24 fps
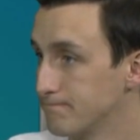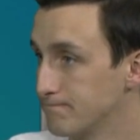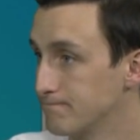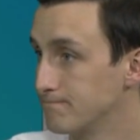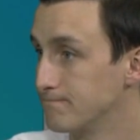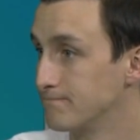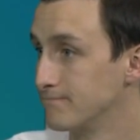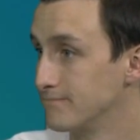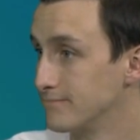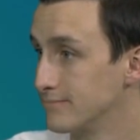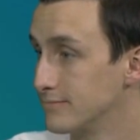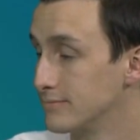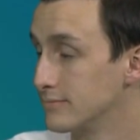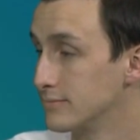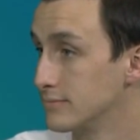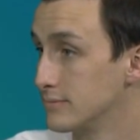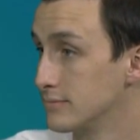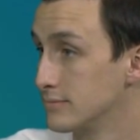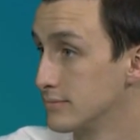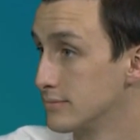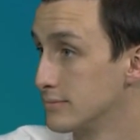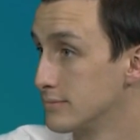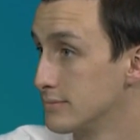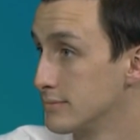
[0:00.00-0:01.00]
You know, maybe there, maybe
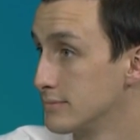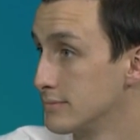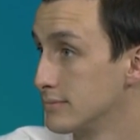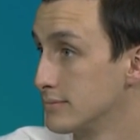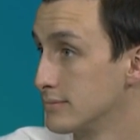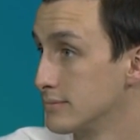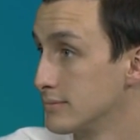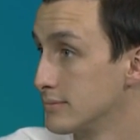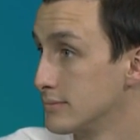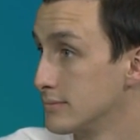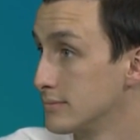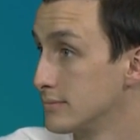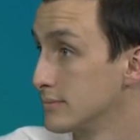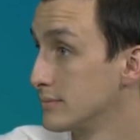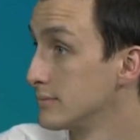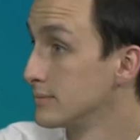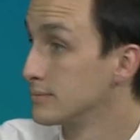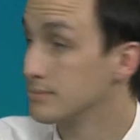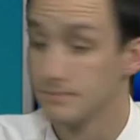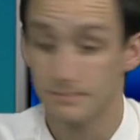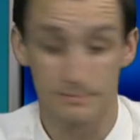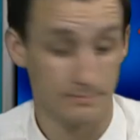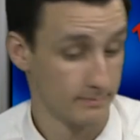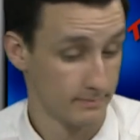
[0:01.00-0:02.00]
James White will
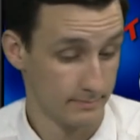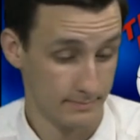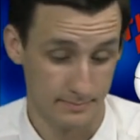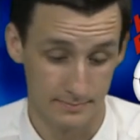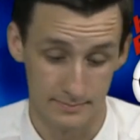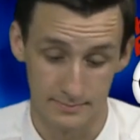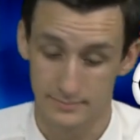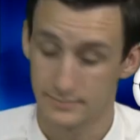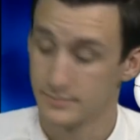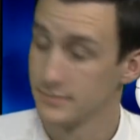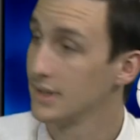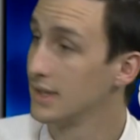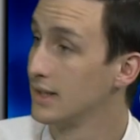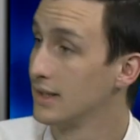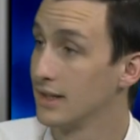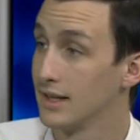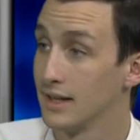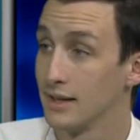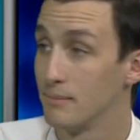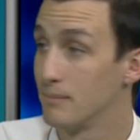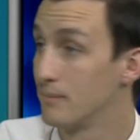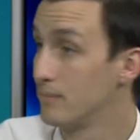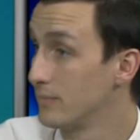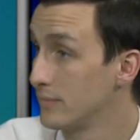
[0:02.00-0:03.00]
step forward and be that
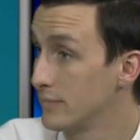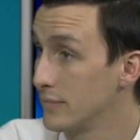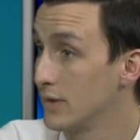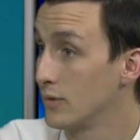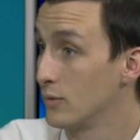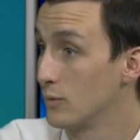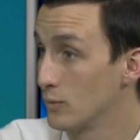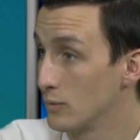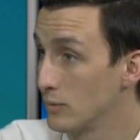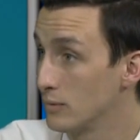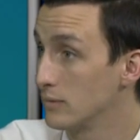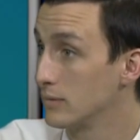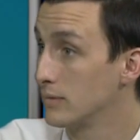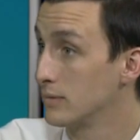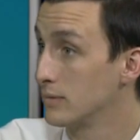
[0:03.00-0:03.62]
guy that Dion Lewis